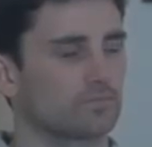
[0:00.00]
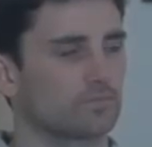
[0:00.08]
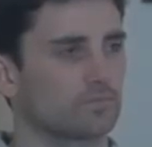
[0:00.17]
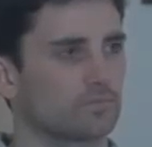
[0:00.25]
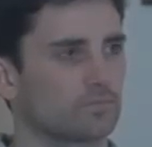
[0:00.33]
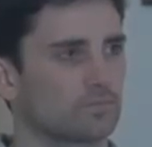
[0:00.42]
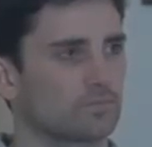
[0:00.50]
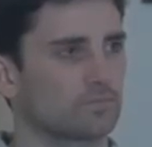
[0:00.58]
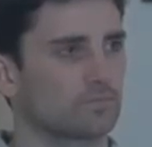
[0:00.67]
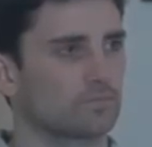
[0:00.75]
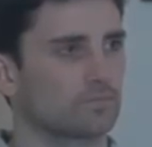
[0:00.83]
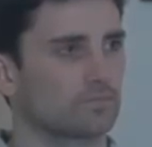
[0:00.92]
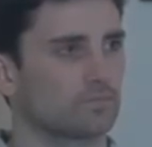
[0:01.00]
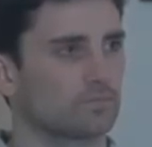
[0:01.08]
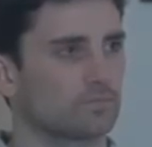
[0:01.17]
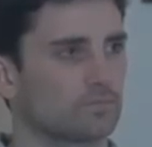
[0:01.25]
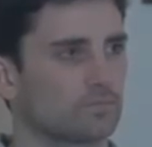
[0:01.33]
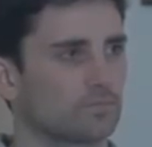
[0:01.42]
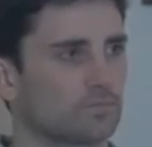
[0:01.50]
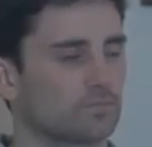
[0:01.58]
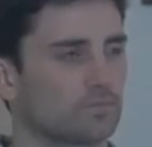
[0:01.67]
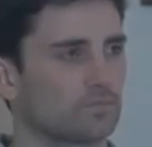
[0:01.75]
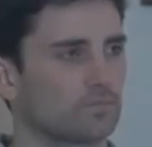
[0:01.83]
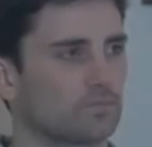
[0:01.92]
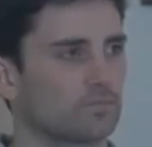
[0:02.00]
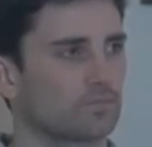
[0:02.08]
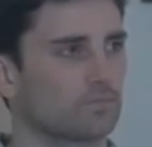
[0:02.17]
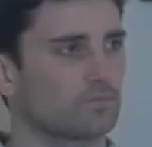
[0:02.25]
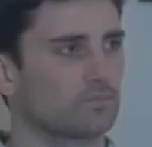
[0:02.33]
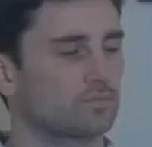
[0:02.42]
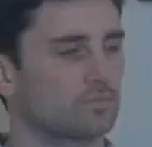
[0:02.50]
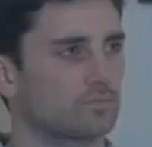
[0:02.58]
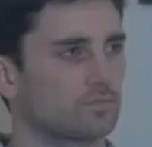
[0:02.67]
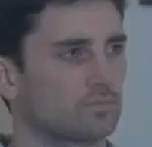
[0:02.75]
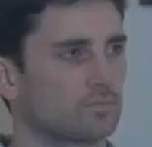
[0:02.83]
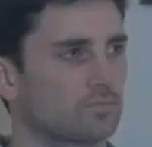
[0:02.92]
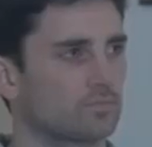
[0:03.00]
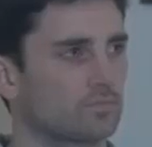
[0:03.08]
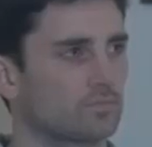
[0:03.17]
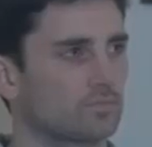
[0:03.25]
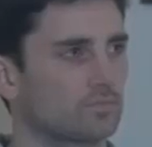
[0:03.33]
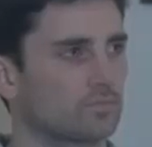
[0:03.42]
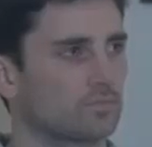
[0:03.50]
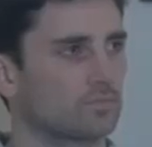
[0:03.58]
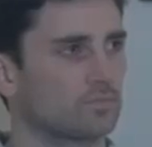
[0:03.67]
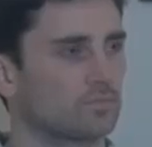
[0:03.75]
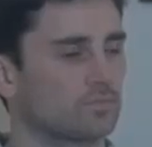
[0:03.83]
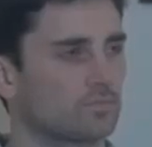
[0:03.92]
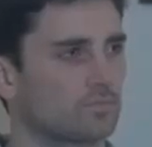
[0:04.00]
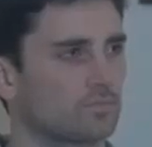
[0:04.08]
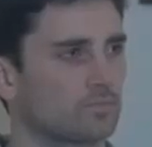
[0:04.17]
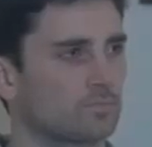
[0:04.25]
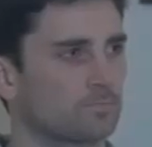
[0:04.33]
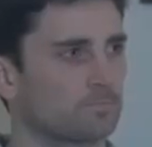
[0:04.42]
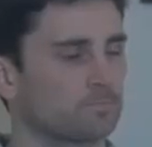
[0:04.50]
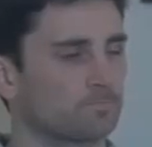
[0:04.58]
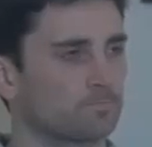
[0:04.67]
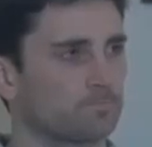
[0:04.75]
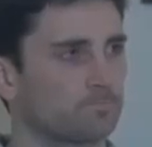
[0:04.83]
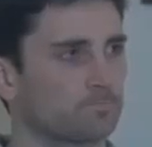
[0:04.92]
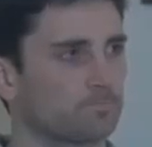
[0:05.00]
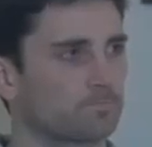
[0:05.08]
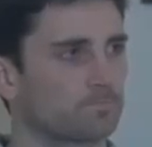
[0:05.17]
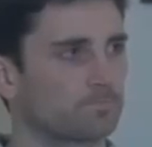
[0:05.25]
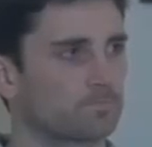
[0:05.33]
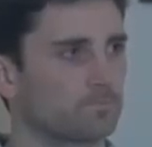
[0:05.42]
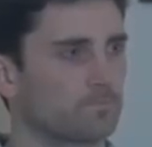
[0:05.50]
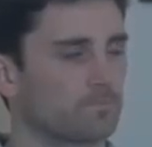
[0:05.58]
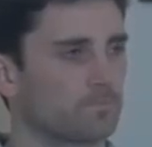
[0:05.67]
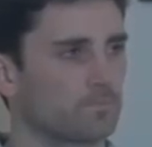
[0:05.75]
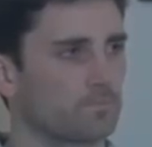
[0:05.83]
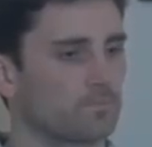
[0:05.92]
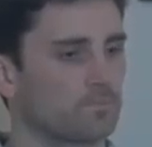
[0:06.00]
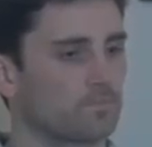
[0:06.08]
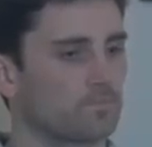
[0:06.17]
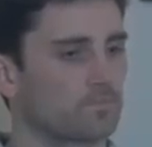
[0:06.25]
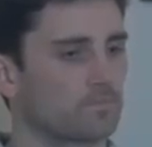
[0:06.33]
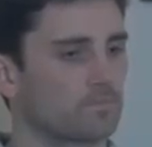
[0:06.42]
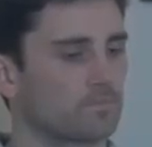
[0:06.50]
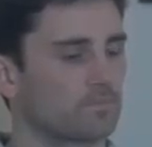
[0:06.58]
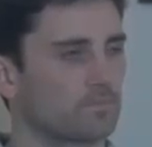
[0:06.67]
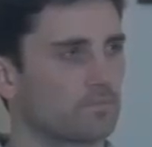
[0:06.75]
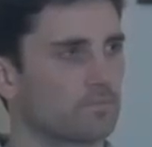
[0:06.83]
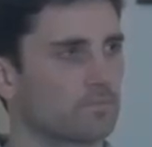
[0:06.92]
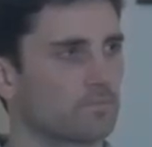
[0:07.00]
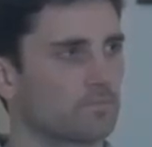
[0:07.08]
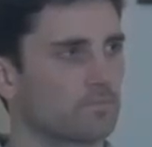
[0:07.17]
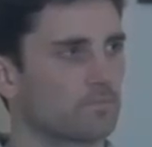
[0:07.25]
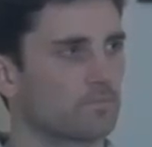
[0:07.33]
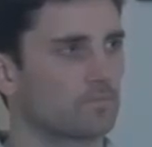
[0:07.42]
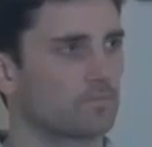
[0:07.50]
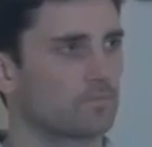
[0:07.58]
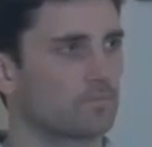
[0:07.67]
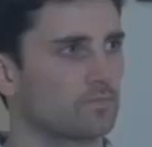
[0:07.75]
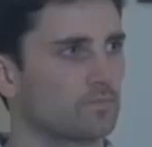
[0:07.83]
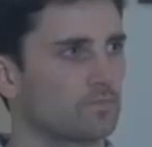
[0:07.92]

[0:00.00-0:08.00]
(silent)